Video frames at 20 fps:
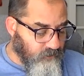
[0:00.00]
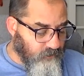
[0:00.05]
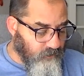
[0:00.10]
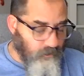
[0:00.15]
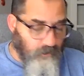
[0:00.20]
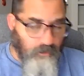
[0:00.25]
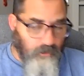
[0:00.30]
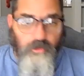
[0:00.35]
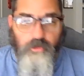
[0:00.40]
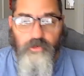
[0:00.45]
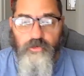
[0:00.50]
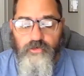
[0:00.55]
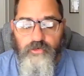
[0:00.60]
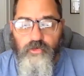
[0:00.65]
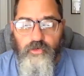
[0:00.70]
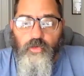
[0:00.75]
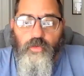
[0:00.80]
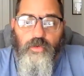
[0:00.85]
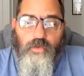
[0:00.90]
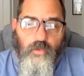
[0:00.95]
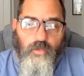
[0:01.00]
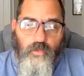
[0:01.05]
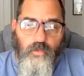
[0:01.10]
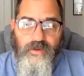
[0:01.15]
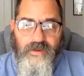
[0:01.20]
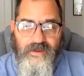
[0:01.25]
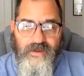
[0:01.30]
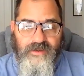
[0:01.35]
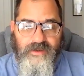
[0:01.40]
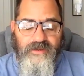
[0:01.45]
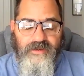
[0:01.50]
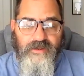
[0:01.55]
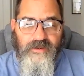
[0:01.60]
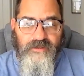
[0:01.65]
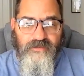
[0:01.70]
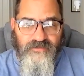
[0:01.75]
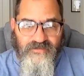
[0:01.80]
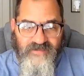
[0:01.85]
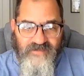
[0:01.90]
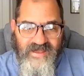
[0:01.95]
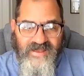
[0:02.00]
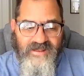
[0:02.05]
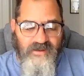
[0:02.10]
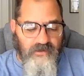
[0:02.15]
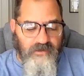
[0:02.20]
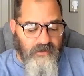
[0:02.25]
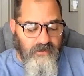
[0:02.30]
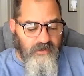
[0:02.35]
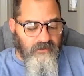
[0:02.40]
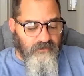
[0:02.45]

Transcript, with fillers: sure you read that